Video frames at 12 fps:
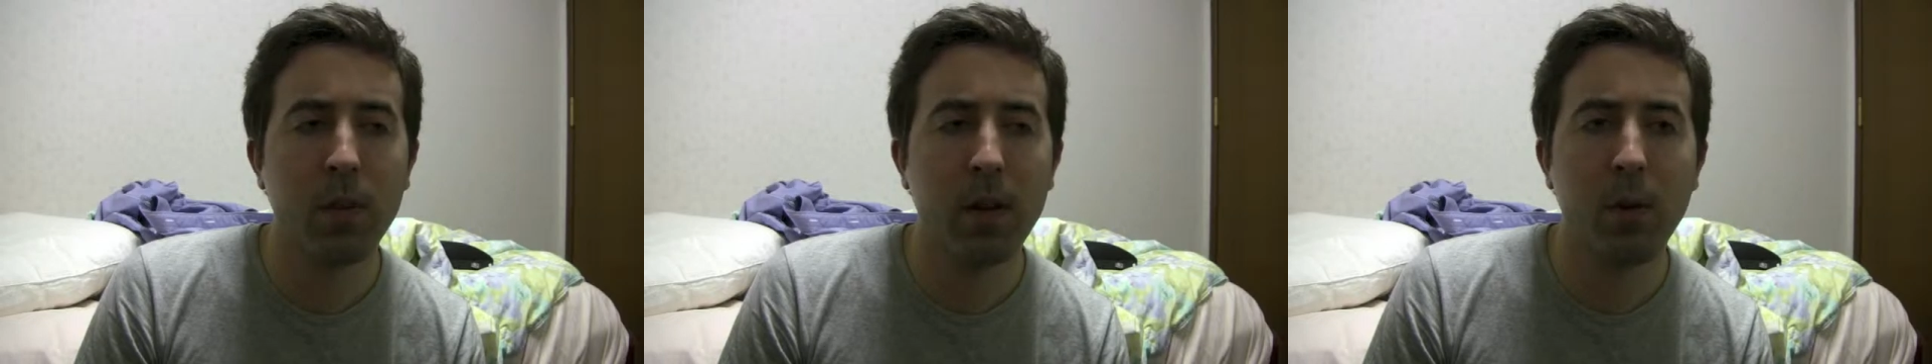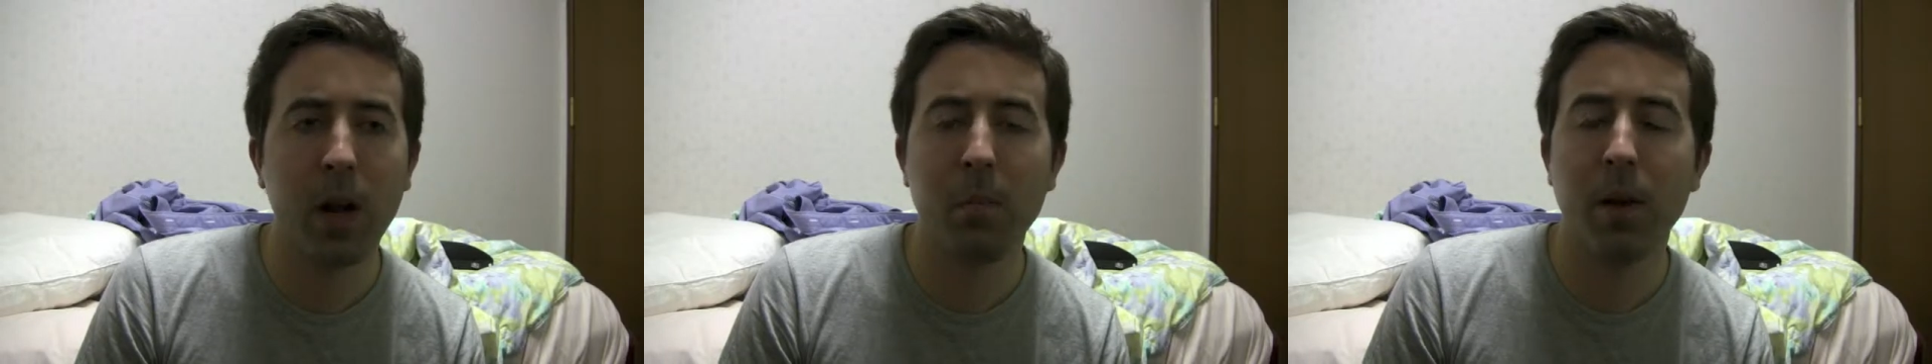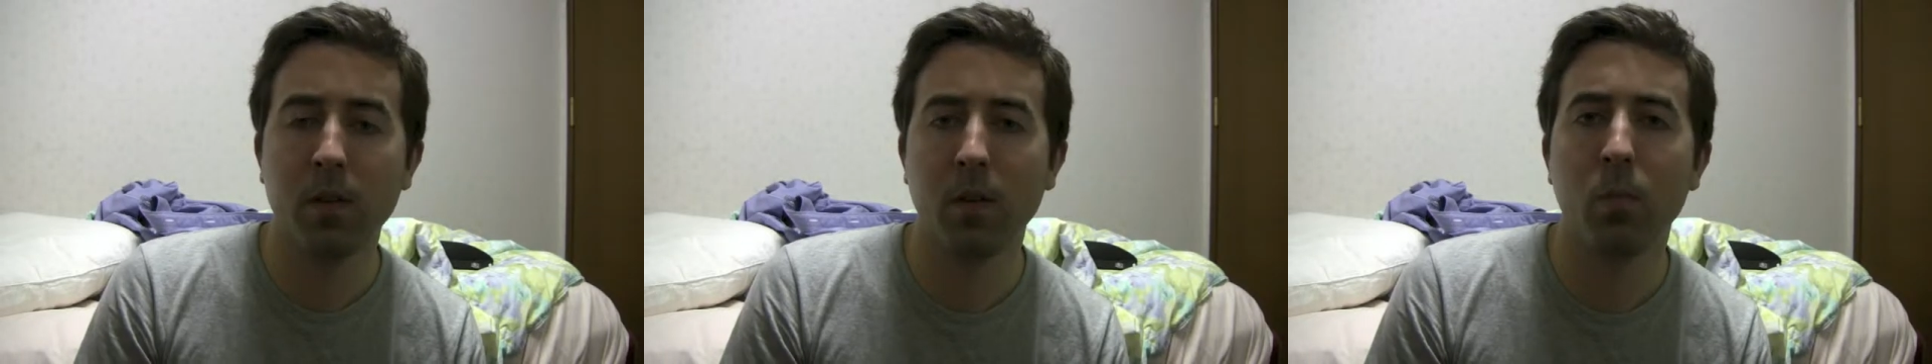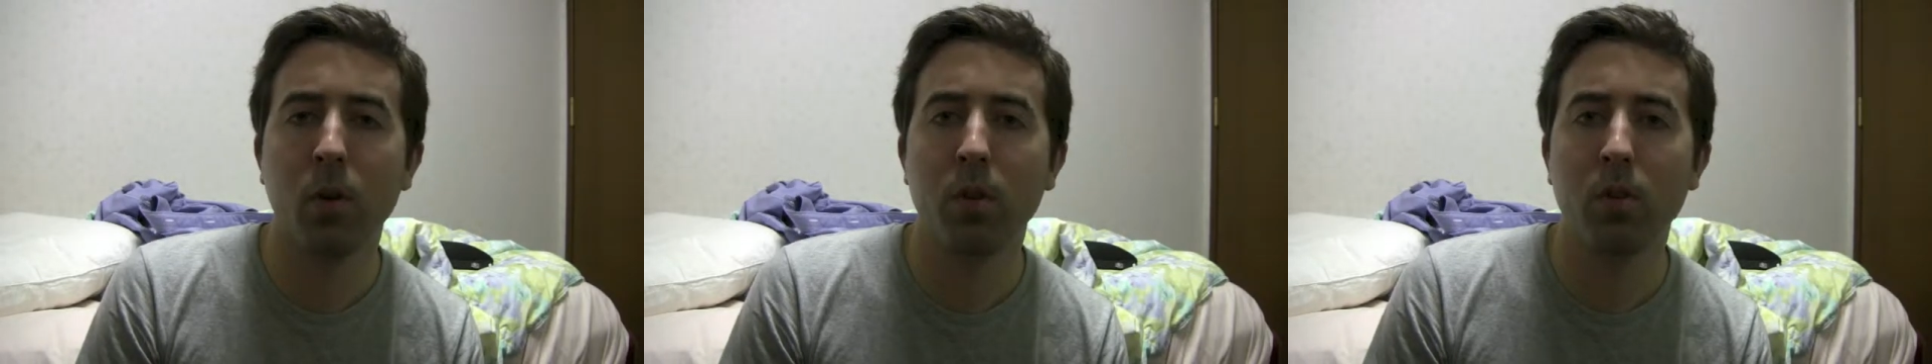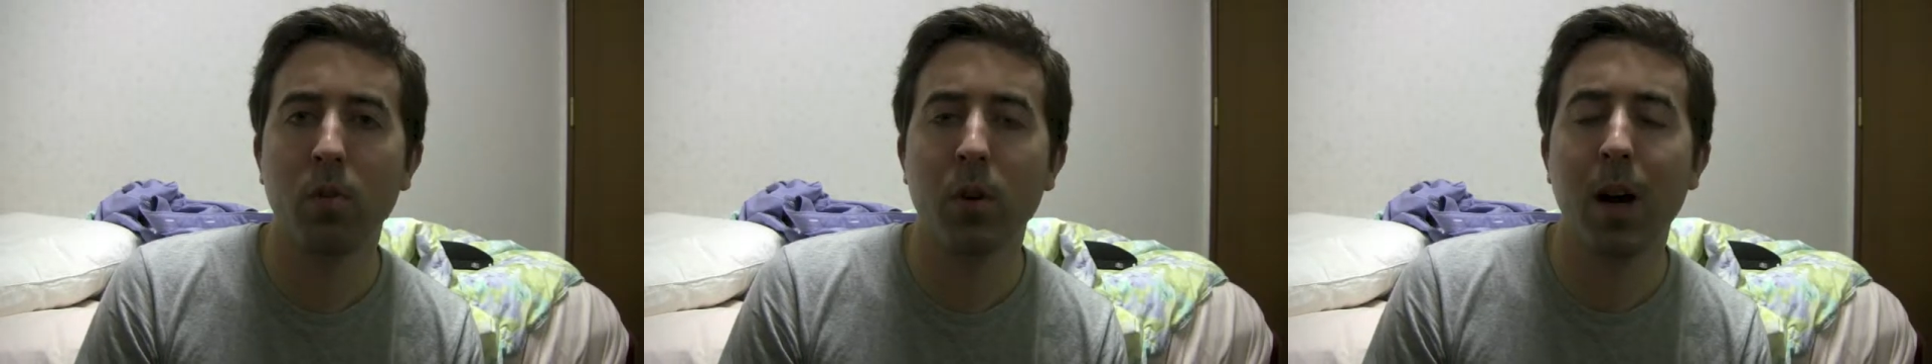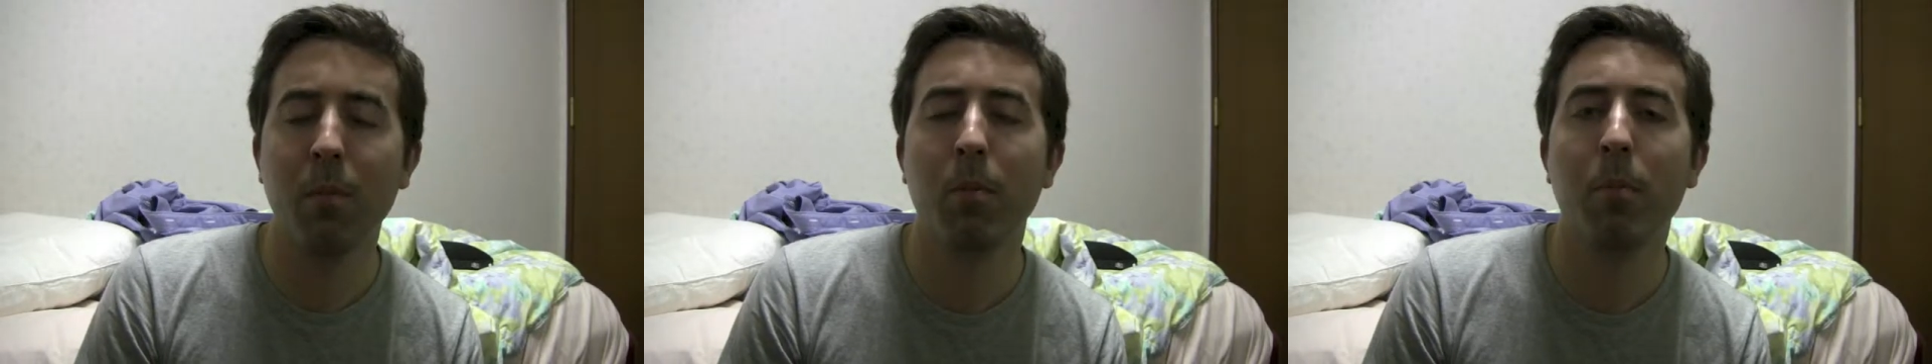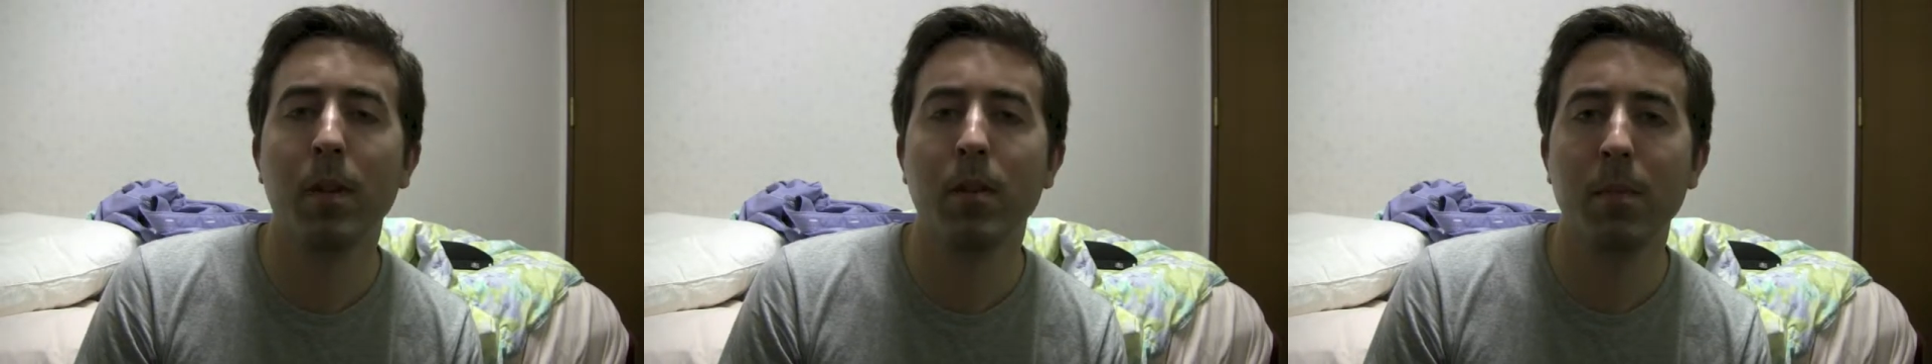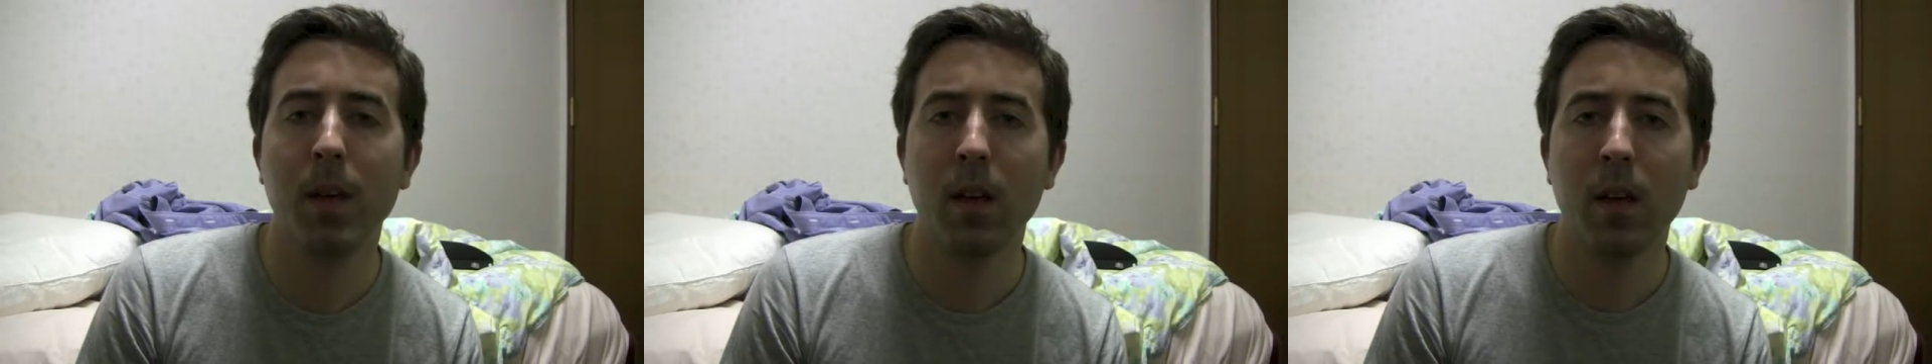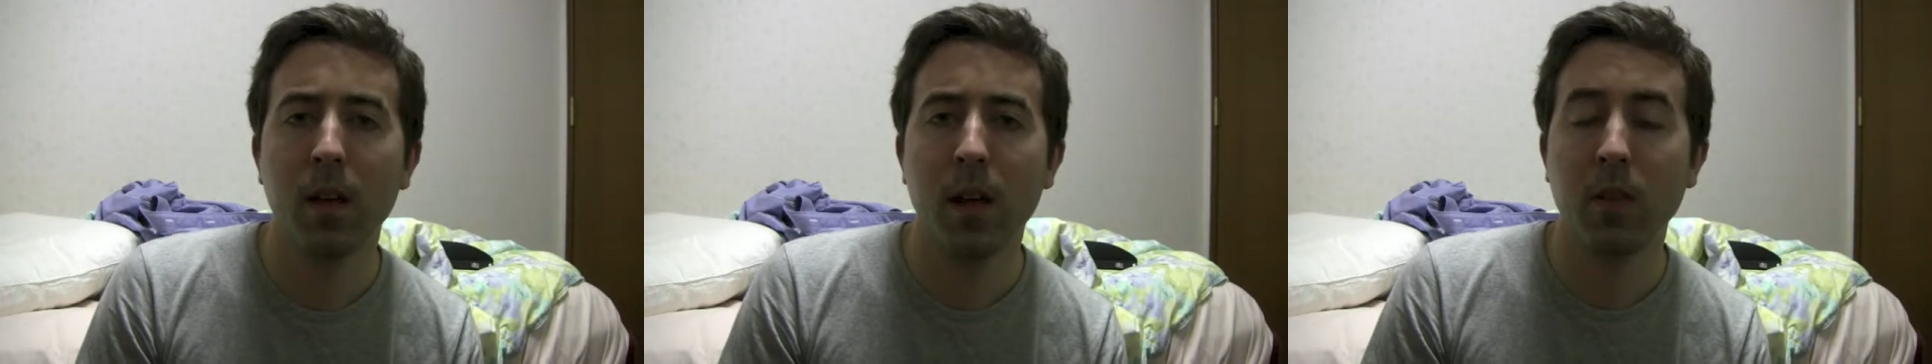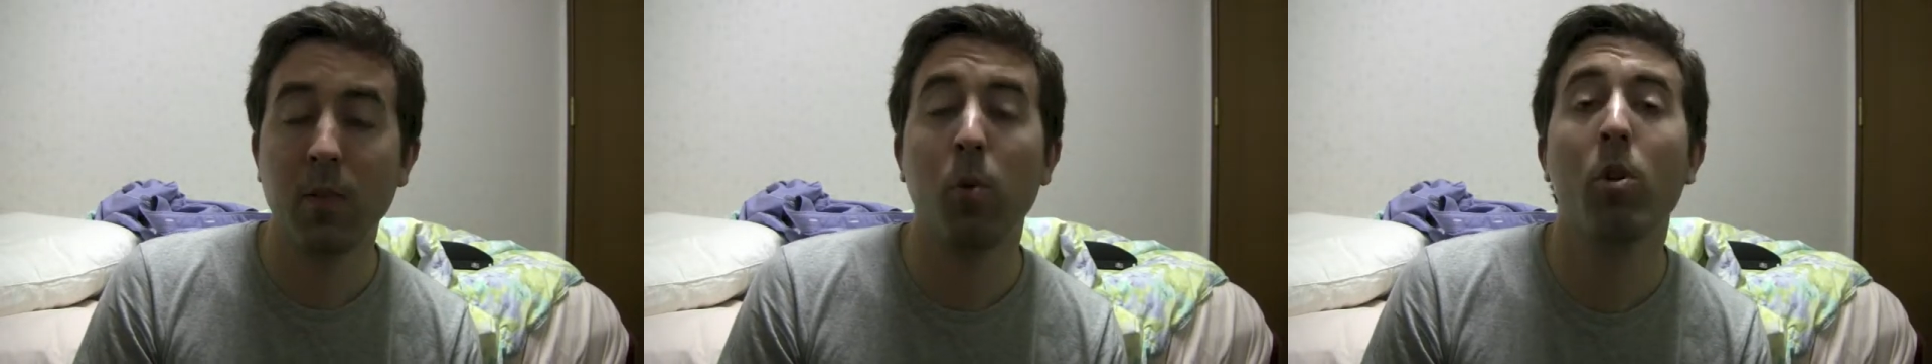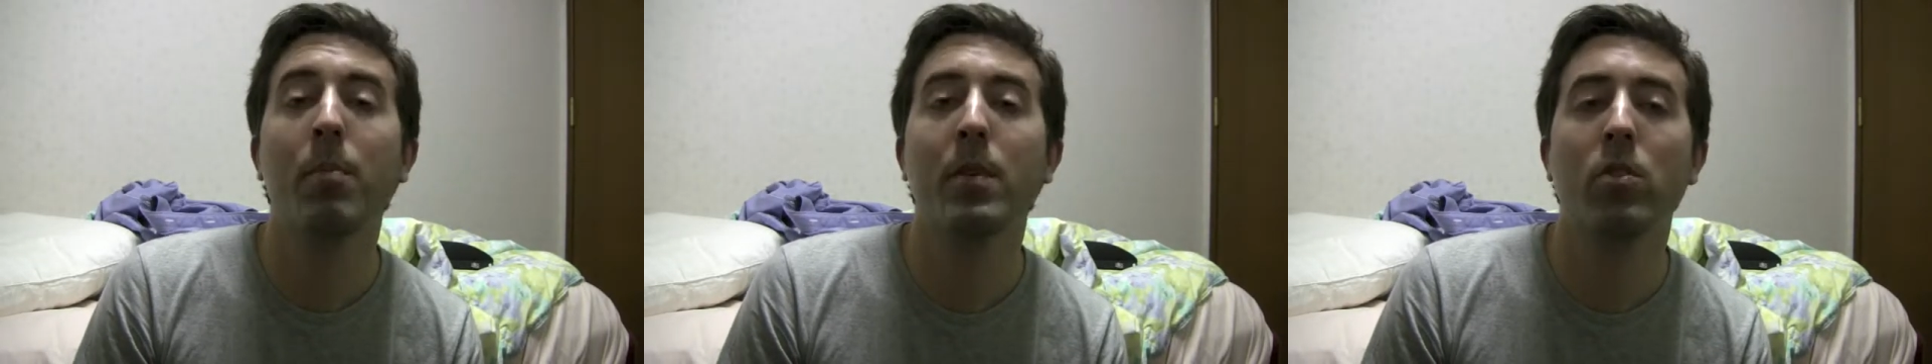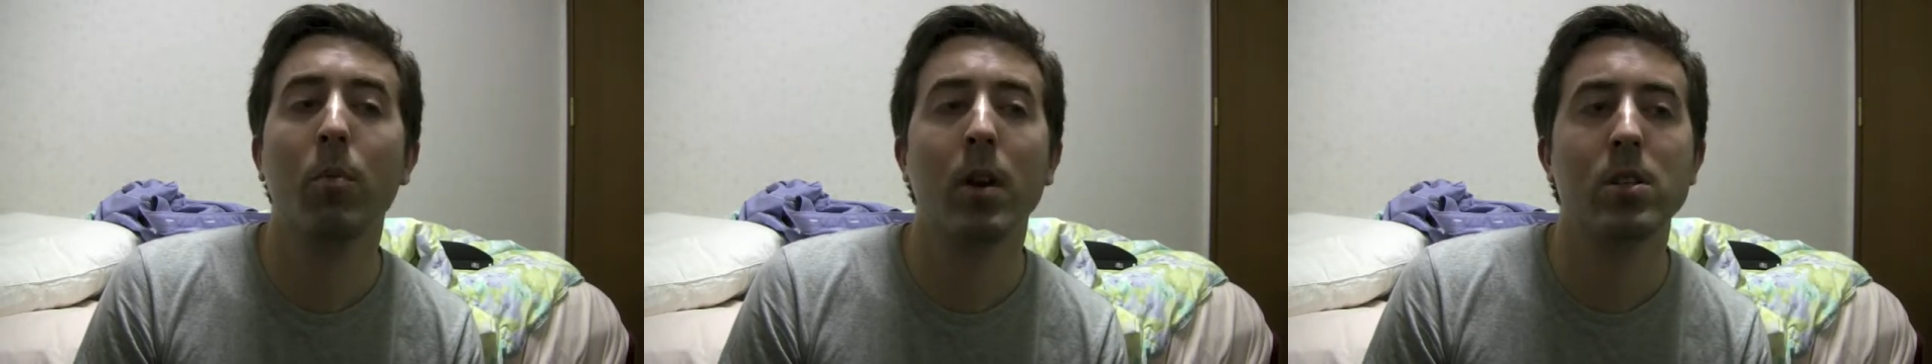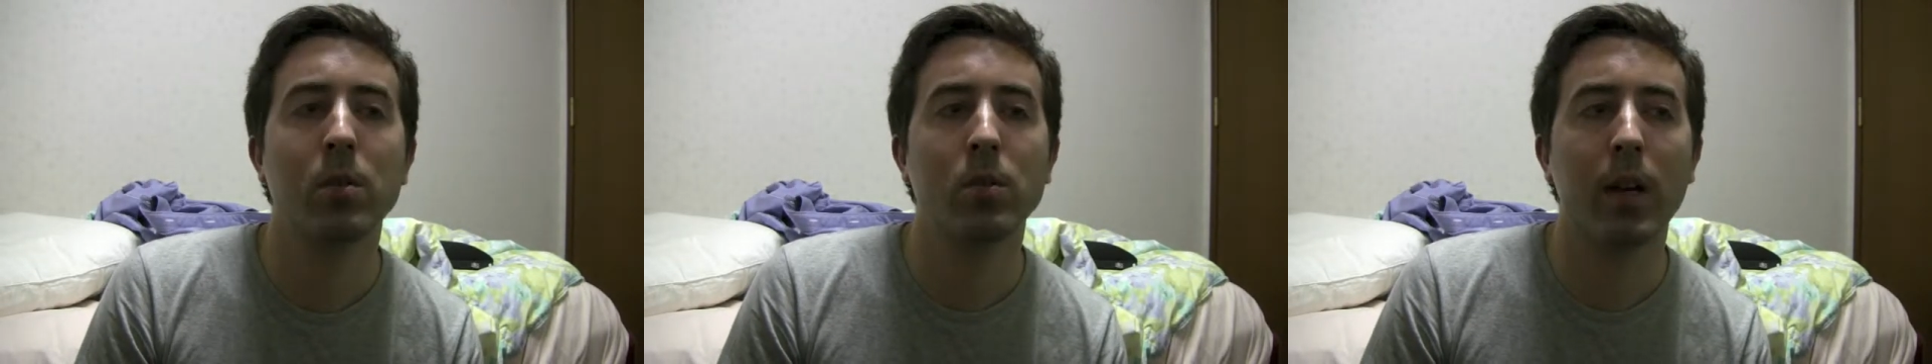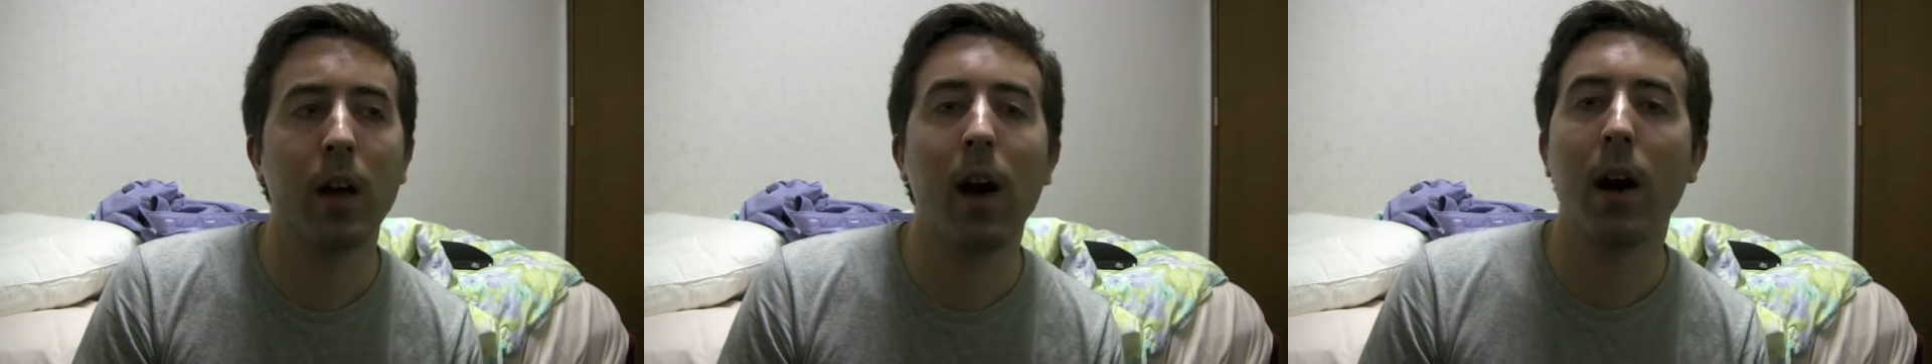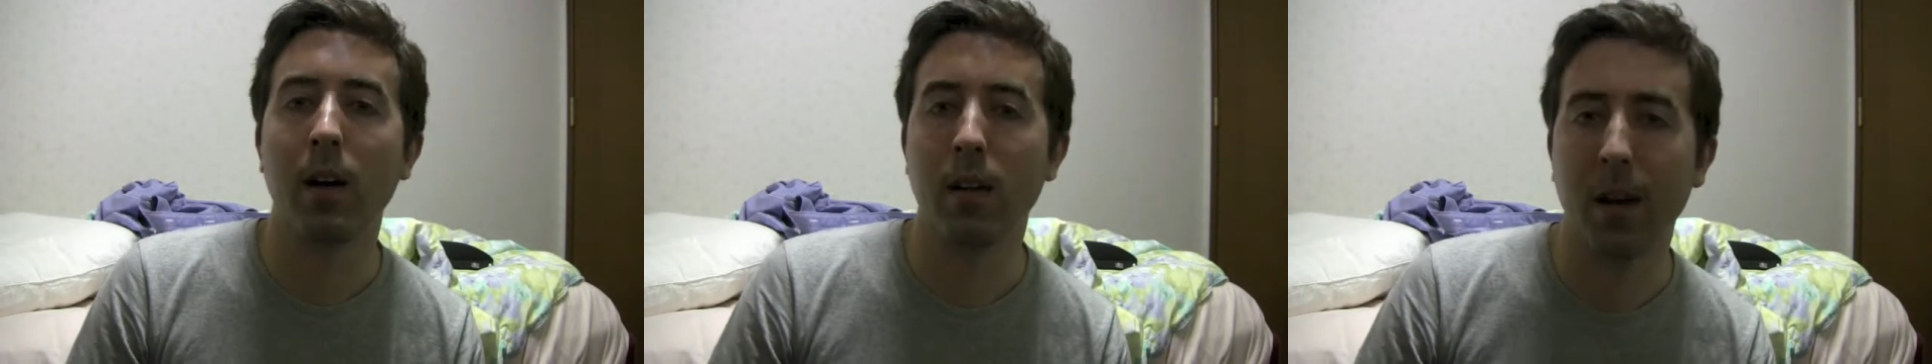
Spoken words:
but then when I met someone who complimented me and supported me so much, it was like, ah,